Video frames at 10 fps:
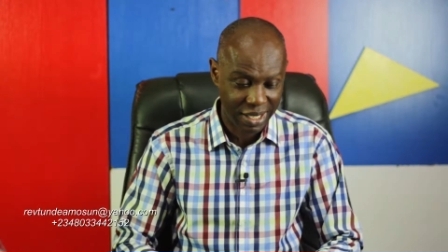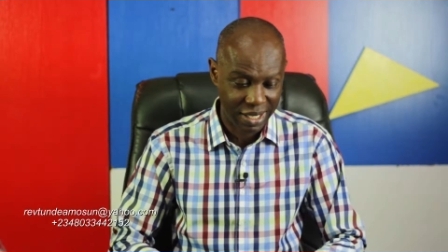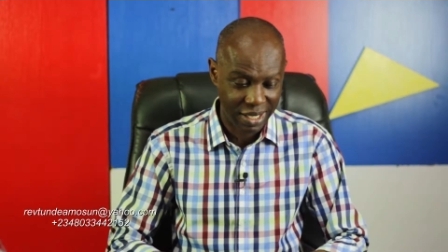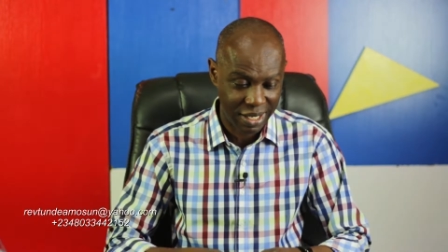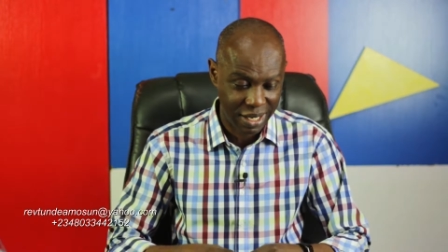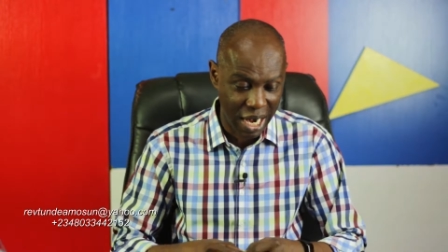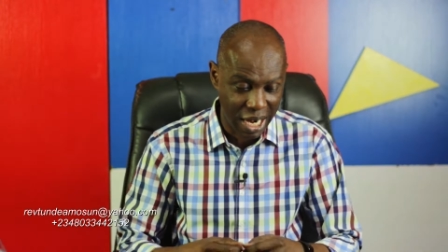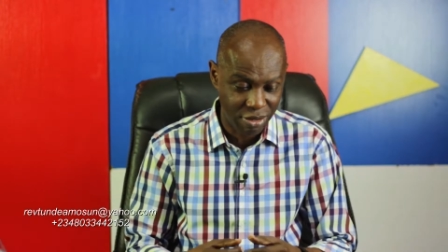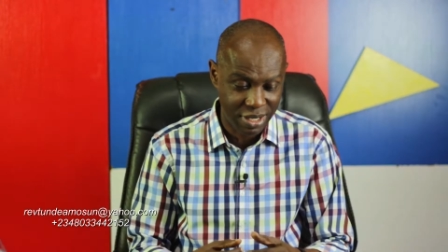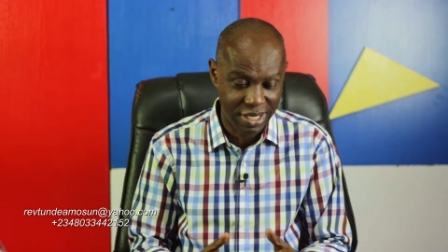he cried
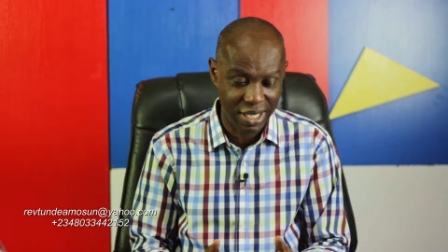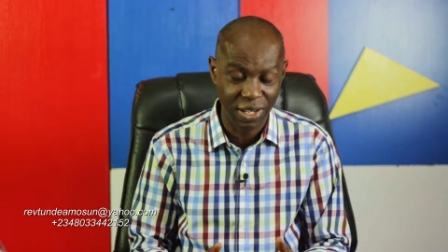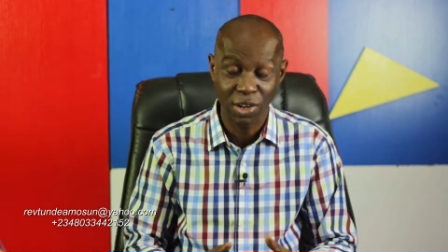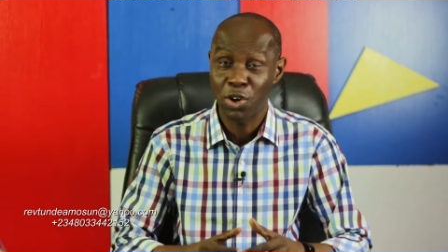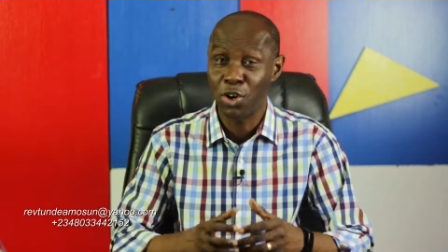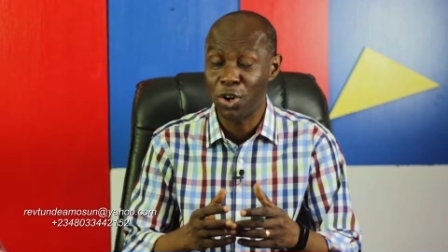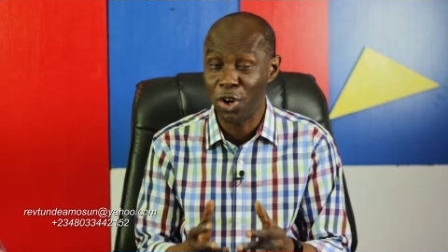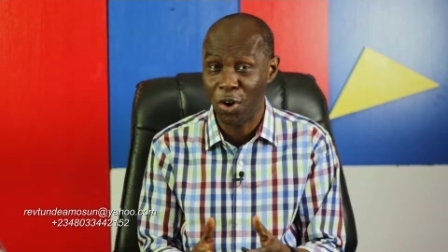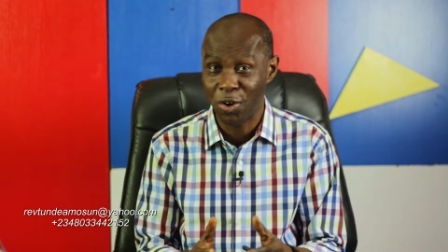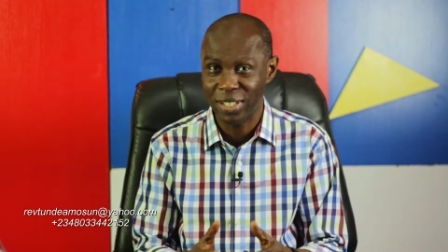out, saying,
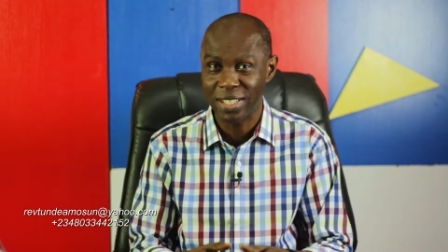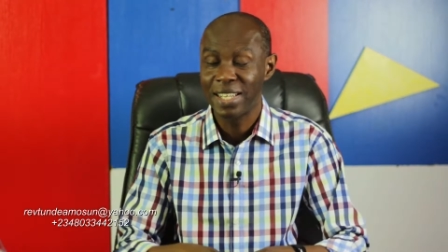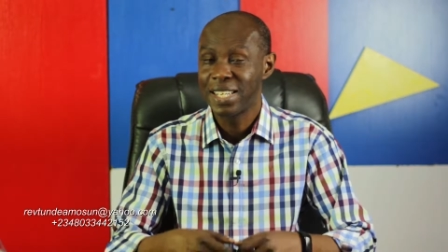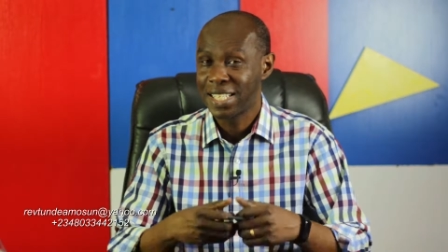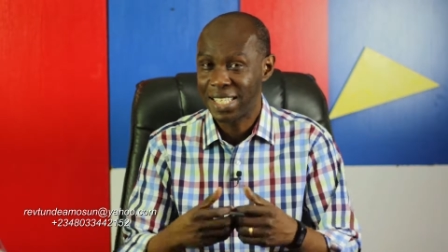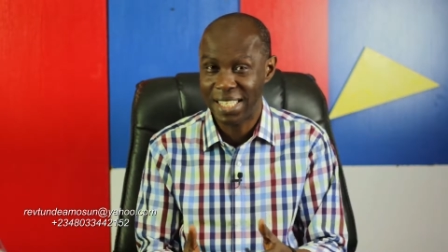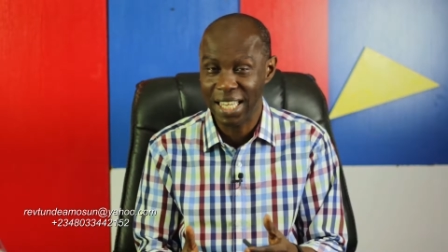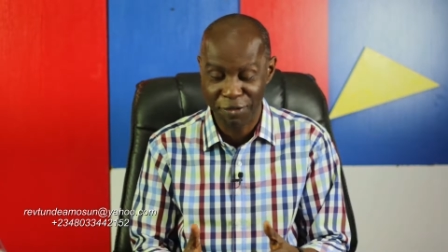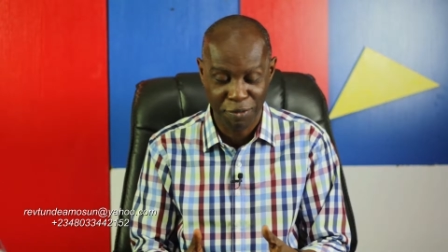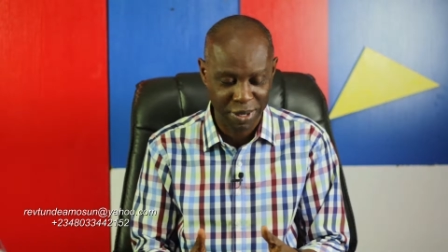"Lord,
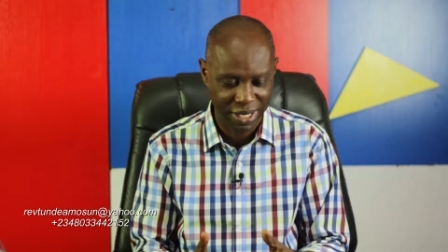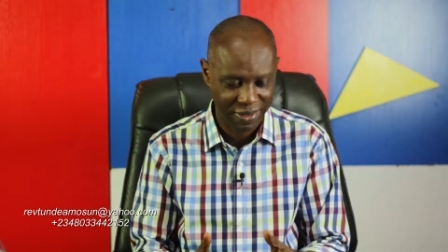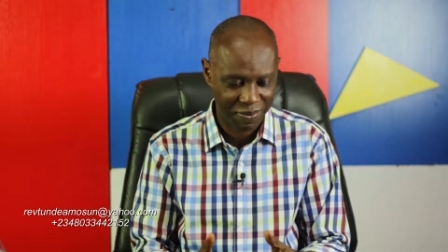save me."